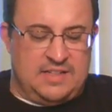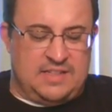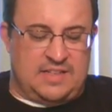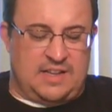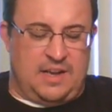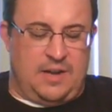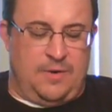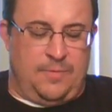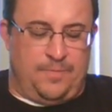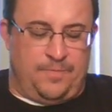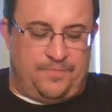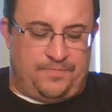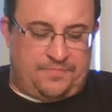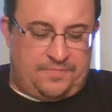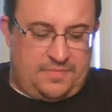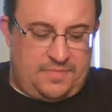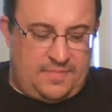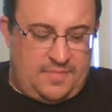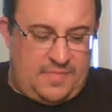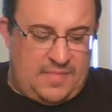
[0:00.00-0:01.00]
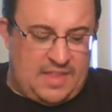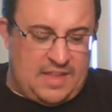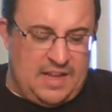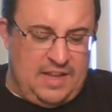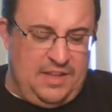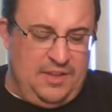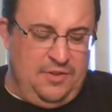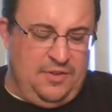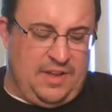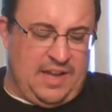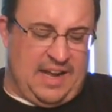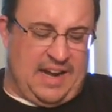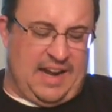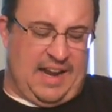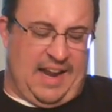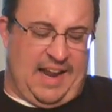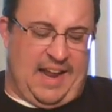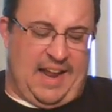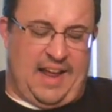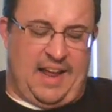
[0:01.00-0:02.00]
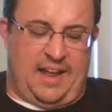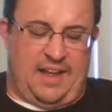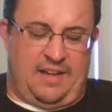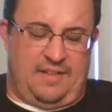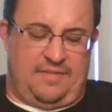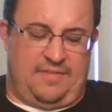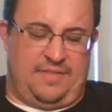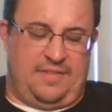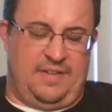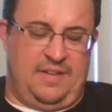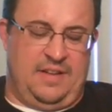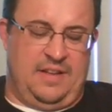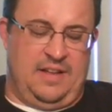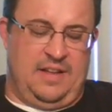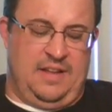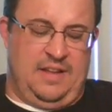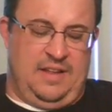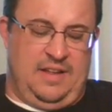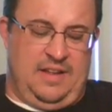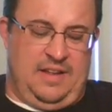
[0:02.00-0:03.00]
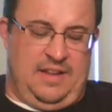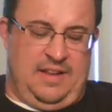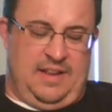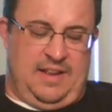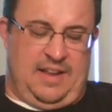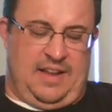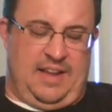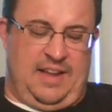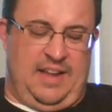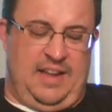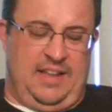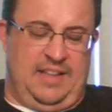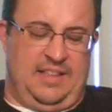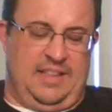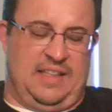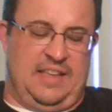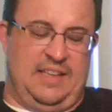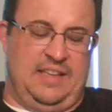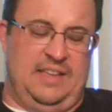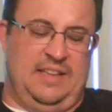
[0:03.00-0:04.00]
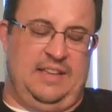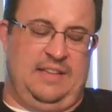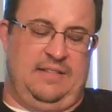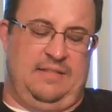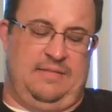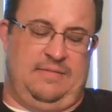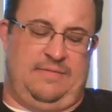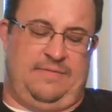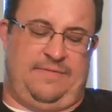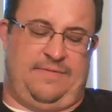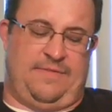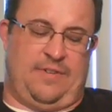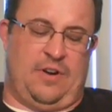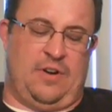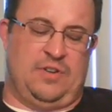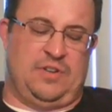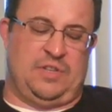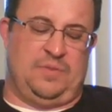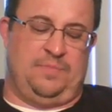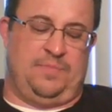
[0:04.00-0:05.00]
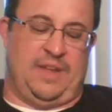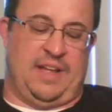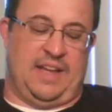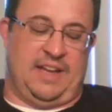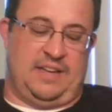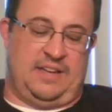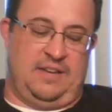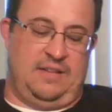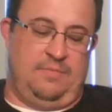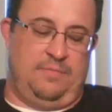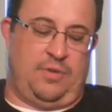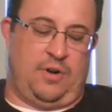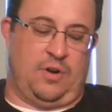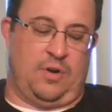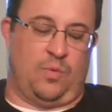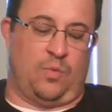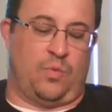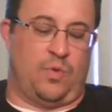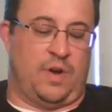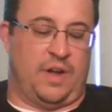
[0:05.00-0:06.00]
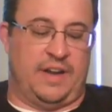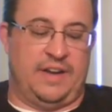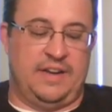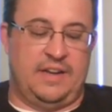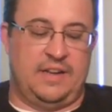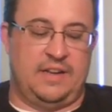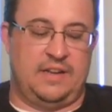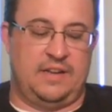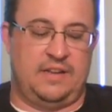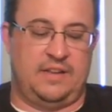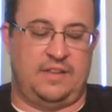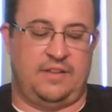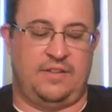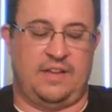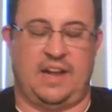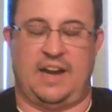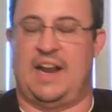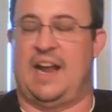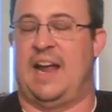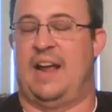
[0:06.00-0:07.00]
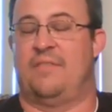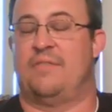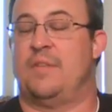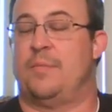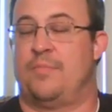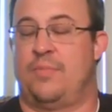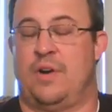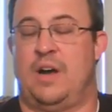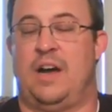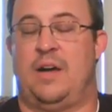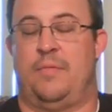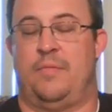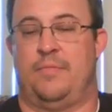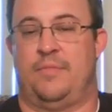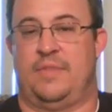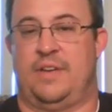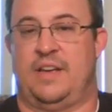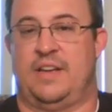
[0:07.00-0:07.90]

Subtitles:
So you kind of have in the first bit, part 1, you kind of have the problem.